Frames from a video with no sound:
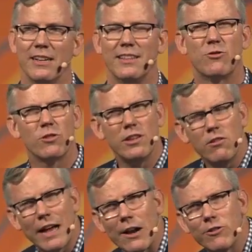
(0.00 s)
They were a little
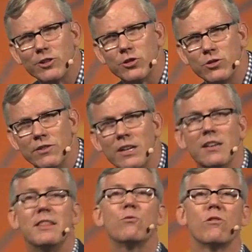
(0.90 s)
counterintuitive.
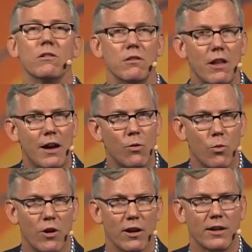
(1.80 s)
They were a lot of
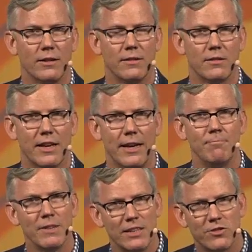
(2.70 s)
work, okay?
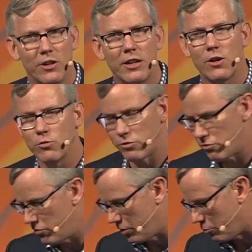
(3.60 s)
So I'm going to go
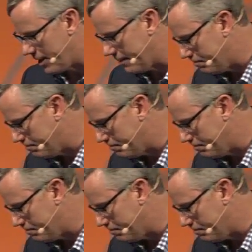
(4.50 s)
through the 3.